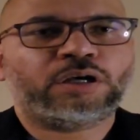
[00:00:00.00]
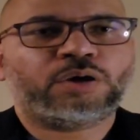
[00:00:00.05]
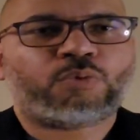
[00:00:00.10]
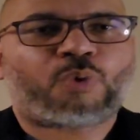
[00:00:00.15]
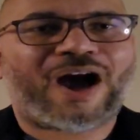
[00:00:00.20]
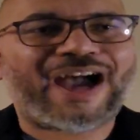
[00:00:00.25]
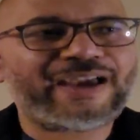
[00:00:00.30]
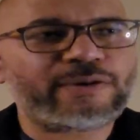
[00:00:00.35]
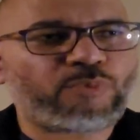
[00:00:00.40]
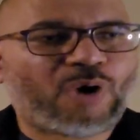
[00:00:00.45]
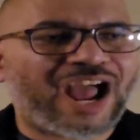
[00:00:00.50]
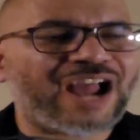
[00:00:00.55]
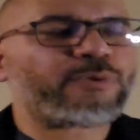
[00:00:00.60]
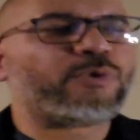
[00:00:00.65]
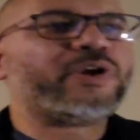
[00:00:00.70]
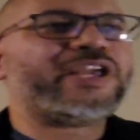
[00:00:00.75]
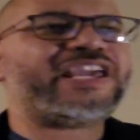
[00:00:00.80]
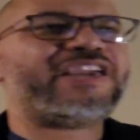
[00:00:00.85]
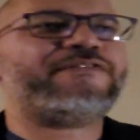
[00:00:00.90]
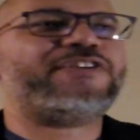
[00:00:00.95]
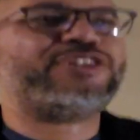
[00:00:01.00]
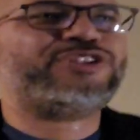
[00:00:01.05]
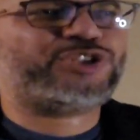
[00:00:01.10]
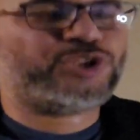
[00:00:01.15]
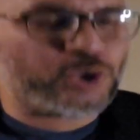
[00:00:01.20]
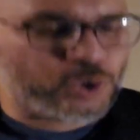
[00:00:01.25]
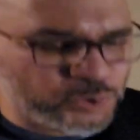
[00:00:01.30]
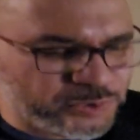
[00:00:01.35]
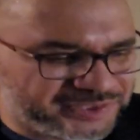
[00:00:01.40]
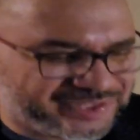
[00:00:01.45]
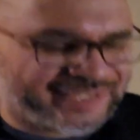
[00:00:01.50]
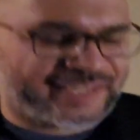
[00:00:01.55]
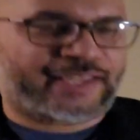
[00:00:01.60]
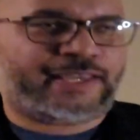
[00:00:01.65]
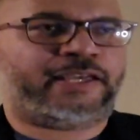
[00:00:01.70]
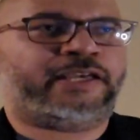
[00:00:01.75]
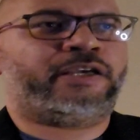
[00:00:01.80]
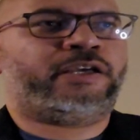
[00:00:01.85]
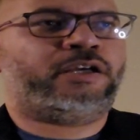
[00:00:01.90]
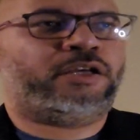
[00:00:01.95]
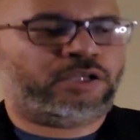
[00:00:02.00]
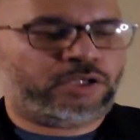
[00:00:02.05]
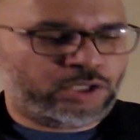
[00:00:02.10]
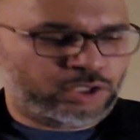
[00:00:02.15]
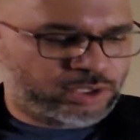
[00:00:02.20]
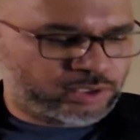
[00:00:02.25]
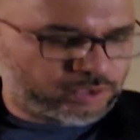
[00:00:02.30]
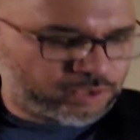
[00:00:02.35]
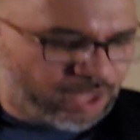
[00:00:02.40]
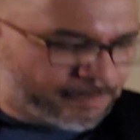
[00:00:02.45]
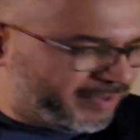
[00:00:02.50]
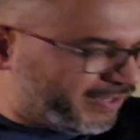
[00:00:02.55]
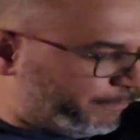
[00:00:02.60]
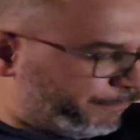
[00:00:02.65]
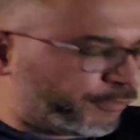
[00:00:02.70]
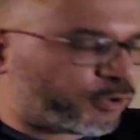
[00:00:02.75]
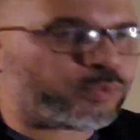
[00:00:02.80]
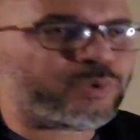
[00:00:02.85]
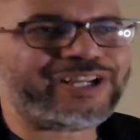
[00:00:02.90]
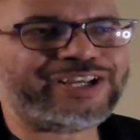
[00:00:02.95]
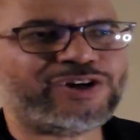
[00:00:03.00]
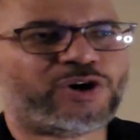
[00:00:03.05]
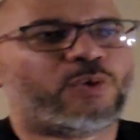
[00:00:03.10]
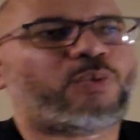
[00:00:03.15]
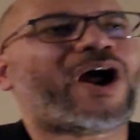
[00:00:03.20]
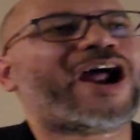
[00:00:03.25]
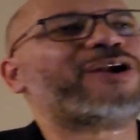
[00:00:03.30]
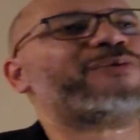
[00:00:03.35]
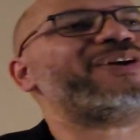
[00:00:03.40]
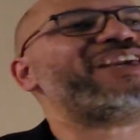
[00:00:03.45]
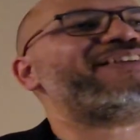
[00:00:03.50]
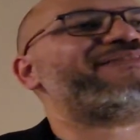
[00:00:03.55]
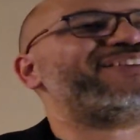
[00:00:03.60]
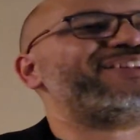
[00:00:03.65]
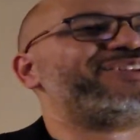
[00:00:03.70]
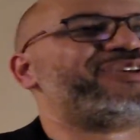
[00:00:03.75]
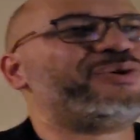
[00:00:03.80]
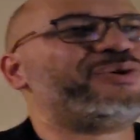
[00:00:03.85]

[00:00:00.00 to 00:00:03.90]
Why, why are we even using, I mean, for real, why are we even